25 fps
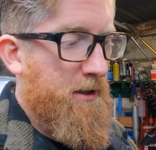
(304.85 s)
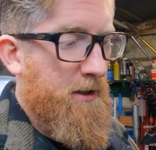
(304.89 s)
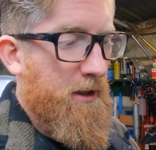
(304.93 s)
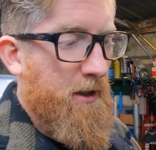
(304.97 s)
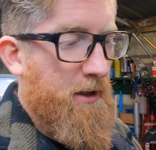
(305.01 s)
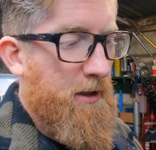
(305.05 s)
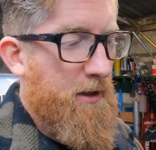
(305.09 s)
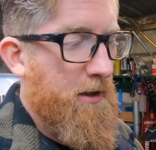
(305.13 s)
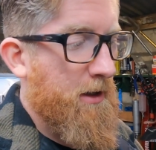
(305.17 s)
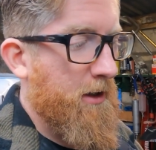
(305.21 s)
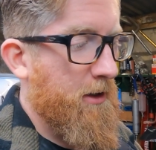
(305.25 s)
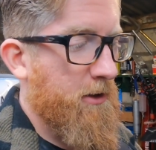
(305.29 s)

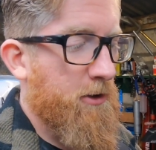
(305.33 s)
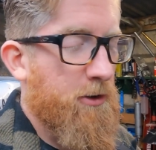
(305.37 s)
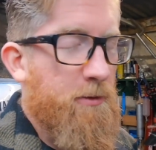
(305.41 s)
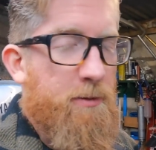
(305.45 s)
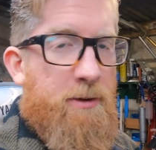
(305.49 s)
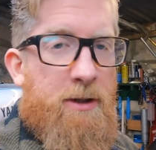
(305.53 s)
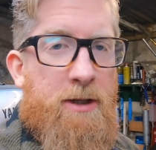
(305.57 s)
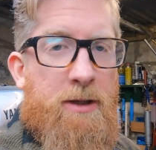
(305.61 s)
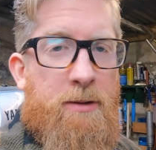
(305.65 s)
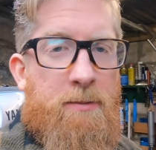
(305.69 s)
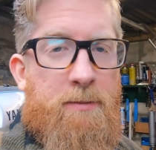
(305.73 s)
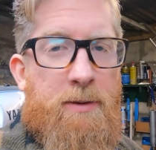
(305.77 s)

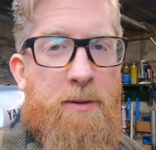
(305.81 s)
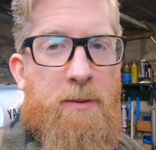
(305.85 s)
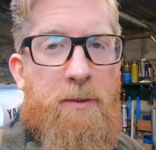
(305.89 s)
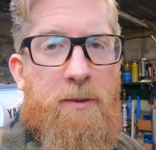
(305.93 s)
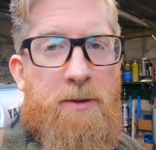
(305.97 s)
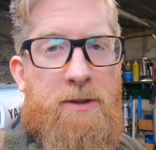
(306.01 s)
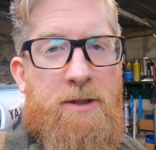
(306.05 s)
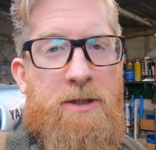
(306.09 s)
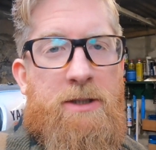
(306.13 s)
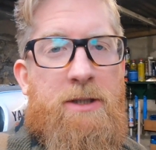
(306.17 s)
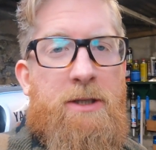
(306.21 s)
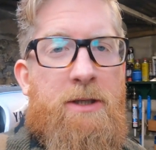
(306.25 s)
Arguably, people
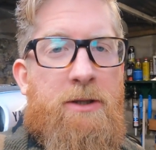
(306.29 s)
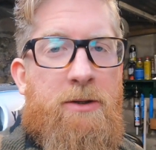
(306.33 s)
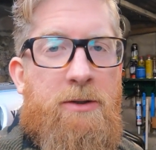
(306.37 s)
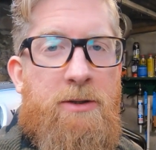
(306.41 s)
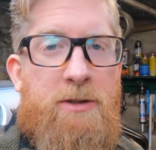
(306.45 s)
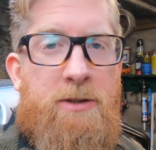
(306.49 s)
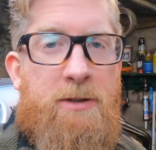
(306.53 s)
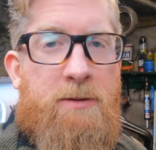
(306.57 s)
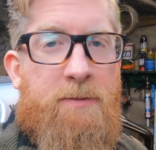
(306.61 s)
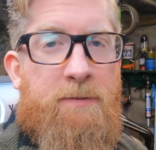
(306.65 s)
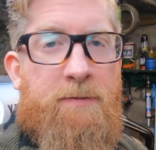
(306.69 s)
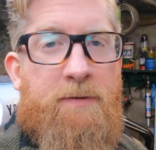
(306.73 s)
would just say
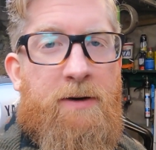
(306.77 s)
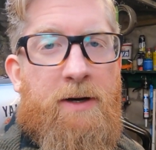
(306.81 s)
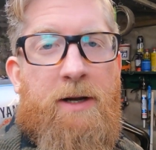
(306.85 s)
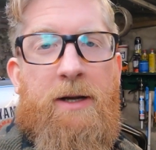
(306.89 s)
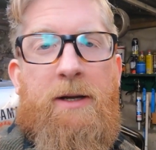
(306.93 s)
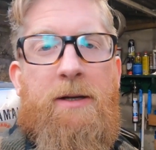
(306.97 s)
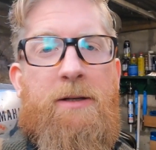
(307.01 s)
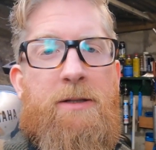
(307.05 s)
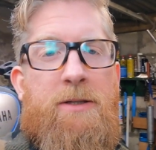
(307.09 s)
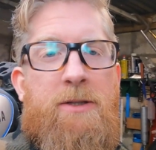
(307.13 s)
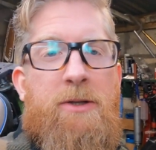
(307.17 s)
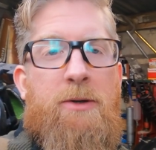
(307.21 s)
use the
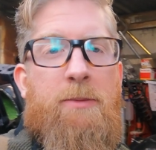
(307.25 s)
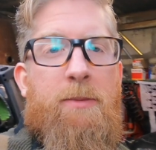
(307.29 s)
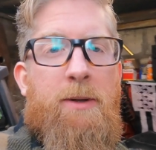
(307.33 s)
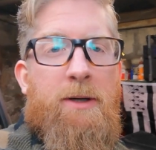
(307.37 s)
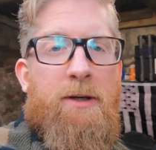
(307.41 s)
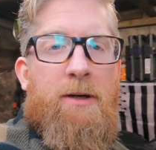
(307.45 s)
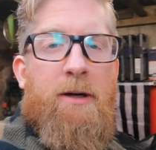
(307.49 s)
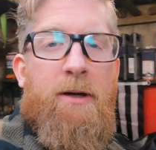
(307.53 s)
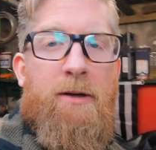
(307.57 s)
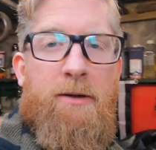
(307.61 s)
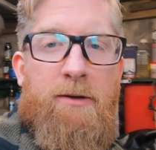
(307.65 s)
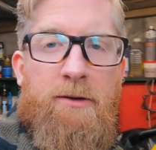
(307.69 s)
fucking steel
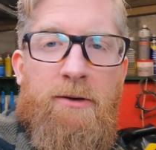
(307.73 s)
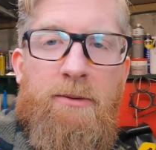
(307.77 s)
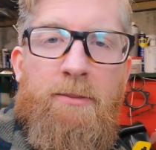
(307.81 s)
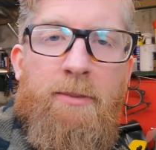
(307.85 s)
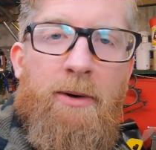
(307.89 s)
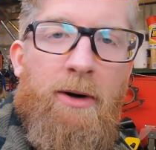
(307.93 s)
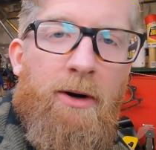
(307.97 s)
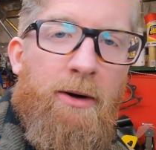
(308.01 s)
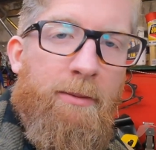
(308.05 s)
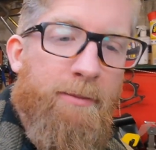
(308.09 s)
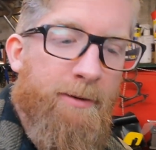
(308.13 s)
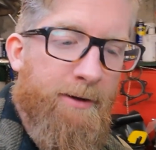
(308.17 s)
mudguard that you
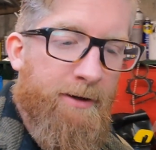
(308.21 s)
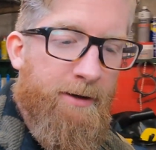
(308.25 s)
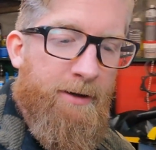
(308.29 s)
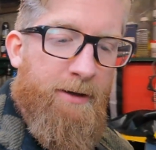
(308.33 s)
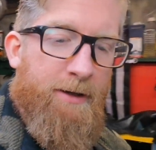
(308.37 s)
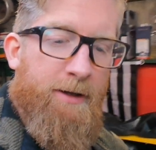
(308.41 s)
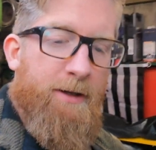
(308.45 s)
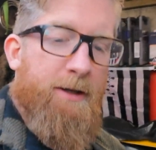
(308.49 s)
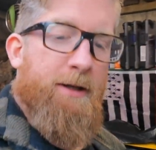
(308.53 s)
bought, but